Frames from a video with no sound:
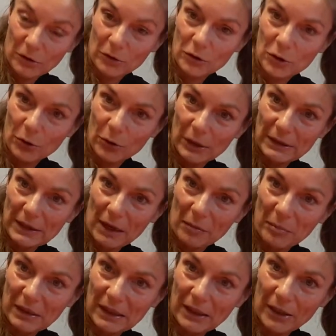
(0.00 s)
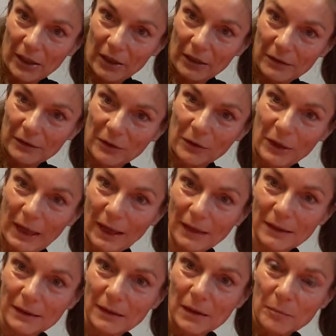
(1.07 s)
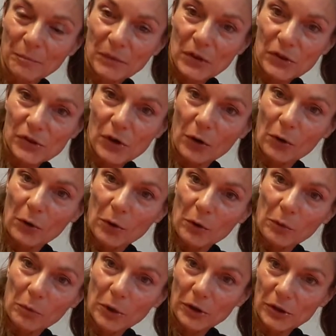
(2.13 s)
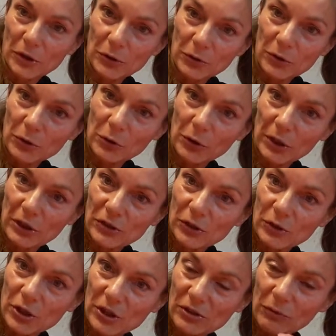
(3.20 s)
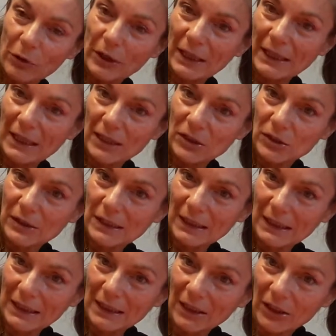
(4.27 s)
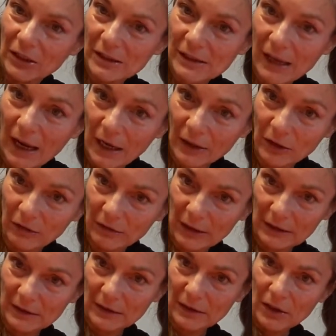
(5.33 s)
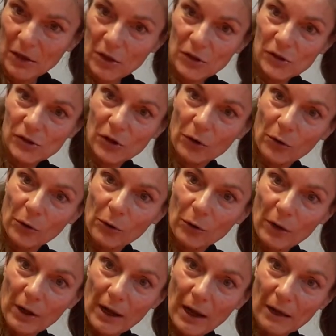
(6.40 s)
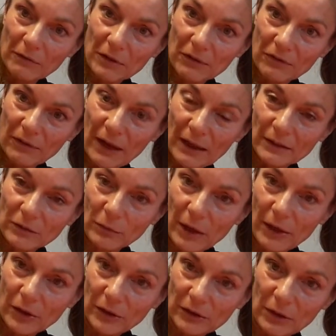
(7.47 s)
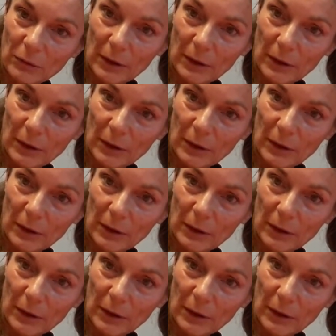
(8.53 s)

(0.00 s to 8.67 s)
joint up here, okay? So what you do is you just want to get to the inner side of it. So I will find one on the